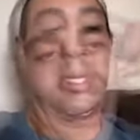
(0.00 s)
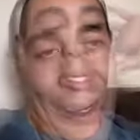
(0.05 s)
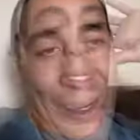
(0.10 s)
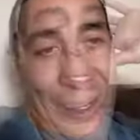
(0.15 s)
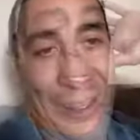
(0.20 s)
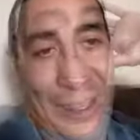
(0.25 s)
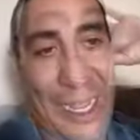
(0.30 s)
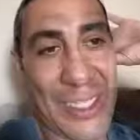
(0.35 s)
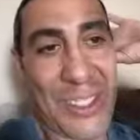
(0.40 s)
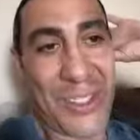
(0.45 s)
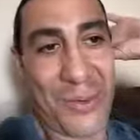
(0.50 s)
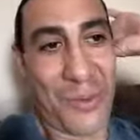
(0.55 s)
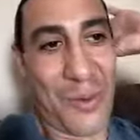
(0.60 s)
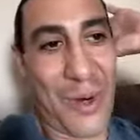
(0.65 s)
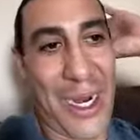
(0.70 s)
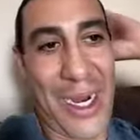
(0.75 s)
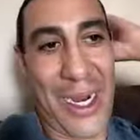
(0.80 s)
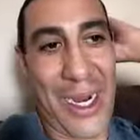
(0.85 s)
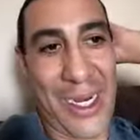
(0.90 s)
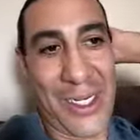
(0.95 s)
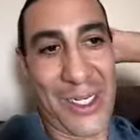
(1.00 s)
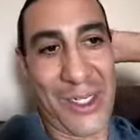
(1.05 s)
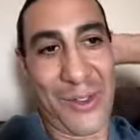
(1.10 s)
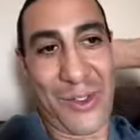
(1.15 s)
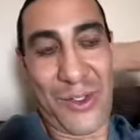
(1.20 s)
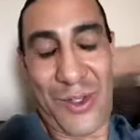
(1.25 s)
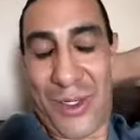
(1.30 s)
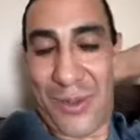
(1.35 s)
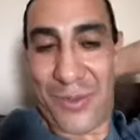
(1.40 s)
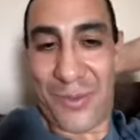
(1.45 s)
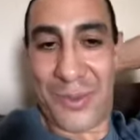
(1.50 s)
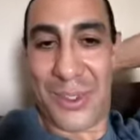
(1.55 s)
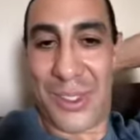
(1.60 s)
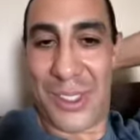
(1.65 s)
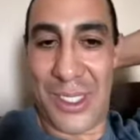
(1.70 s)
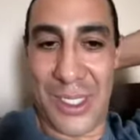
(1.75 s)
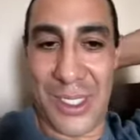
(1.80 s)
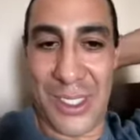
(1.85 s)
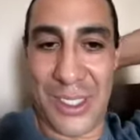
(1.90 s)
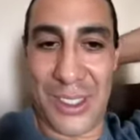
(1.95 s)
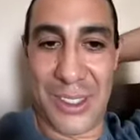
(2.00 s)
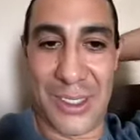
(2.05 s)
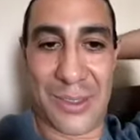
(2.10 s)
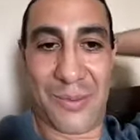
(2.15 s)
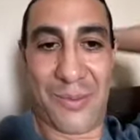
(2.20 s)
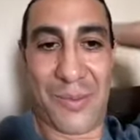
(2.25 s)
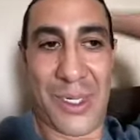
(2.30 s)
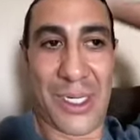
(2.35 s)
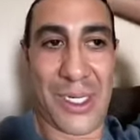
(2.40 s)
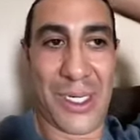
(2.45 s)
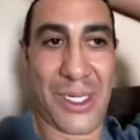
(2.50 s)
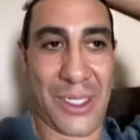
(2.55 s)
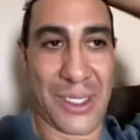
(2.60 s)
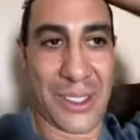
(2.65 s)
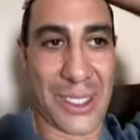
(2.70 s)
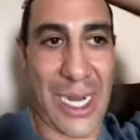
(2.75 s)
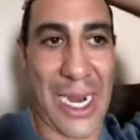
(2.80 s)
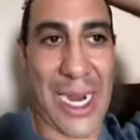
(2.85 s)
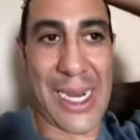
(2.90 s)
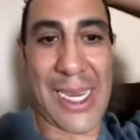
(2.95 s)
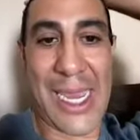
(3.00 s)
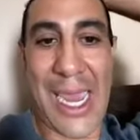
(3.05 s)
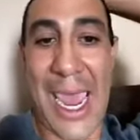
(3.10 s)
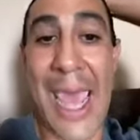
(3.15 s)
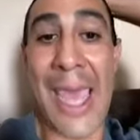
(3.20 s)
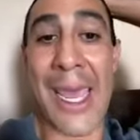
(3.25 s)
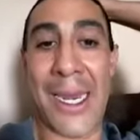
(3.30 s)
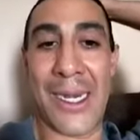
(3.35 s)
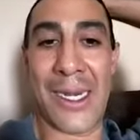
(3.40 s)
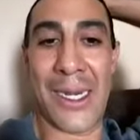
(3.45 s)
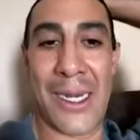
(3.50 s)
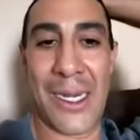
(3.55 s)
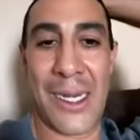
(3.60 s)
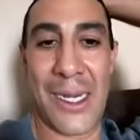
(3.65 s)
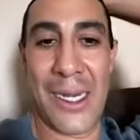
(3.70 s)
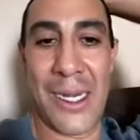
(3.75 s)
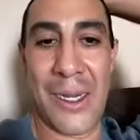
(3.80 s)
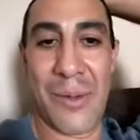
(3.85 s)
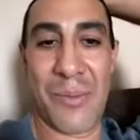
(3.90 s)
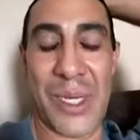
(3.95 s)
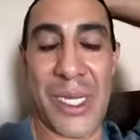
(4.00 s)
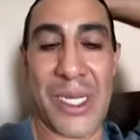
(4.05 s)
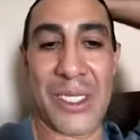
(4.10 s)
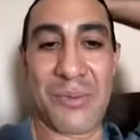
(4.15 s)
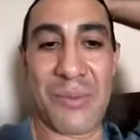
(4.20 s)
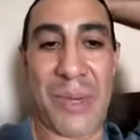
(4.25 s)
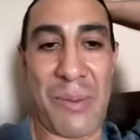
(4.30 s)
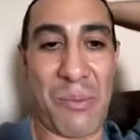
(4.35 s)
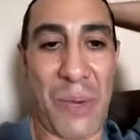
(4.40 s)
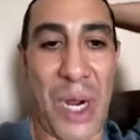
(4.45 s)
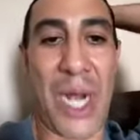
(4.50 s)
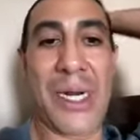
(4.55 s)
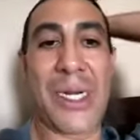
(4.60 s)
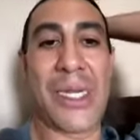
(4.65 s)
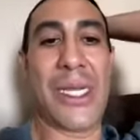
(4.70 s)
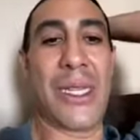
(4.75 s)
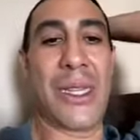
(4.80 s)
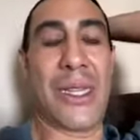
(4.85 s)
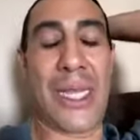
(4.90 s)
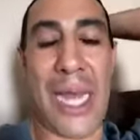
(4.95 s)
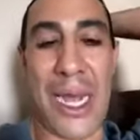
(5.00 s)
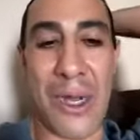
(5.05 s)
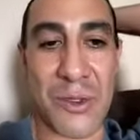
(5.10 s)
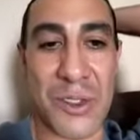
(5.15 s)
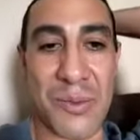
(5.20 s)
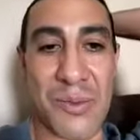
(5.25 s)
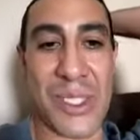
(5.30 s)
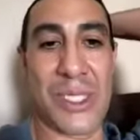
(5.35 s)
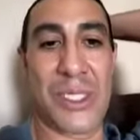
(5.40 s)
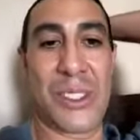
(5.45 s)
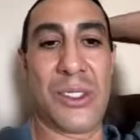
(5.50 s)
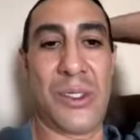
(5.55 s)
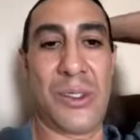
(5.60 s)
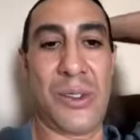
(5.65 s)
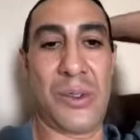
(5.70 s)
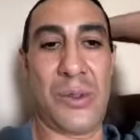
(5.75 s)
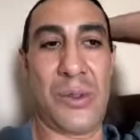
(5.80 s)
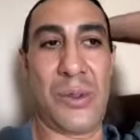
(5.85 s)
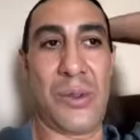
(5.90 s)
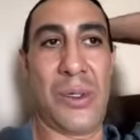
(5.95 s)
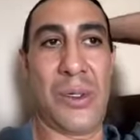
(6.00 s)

That's why I do drums, is because I can, because my body allows me to,